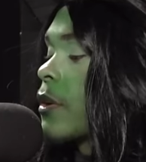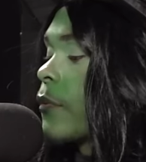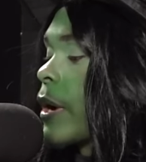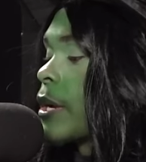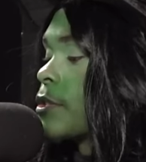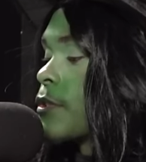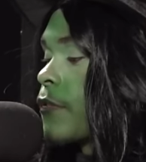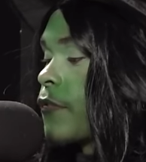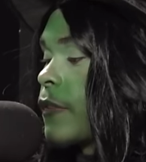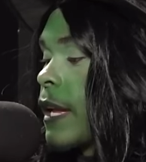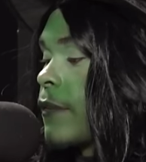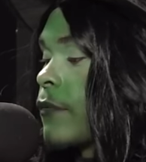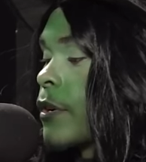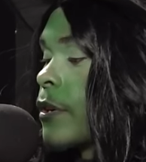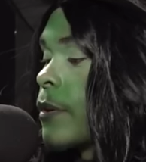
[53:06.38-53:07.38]
Rancher
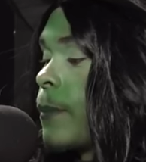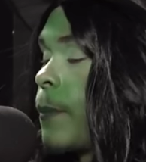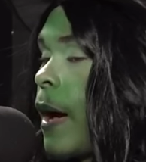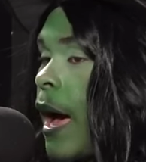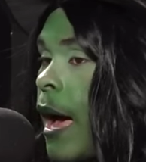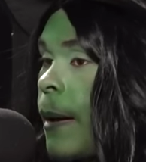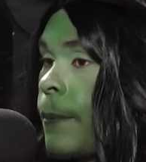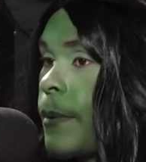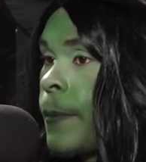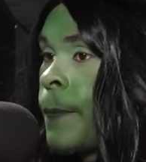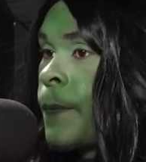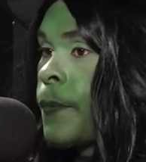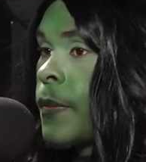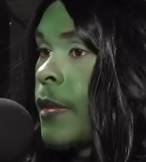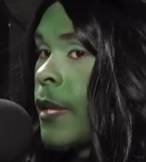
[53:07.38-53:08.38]
flavored pop
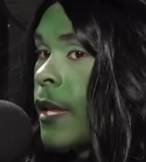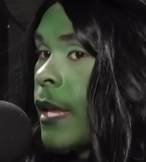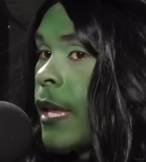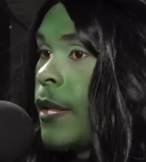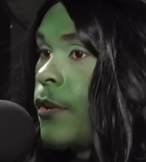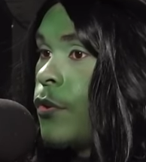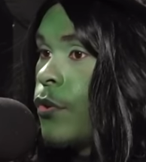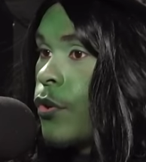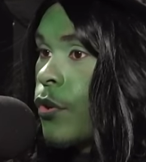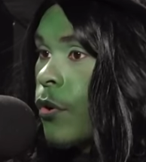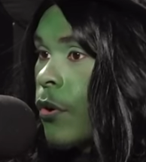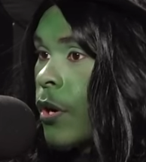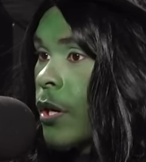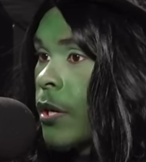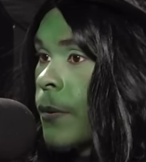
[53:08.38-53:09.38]
in New
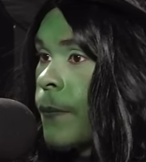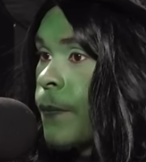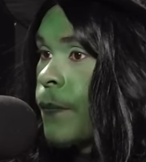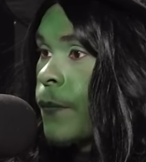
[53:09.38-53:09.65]
York,